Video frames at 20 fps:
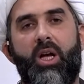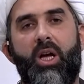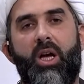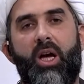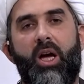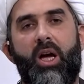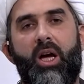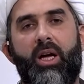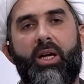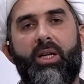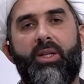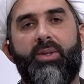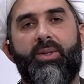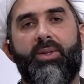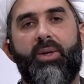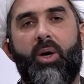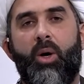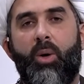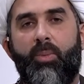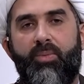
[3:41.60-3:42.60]
And
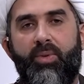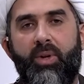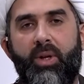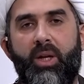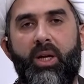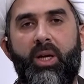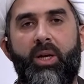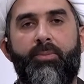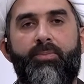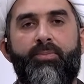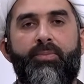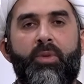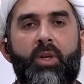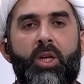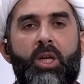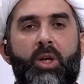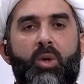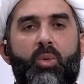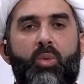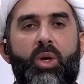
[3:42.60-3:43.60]
hopefully
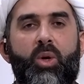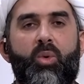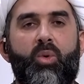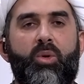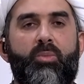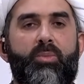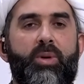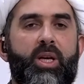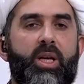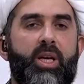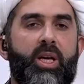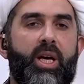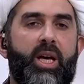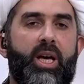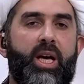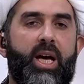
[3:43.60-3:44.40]
we will be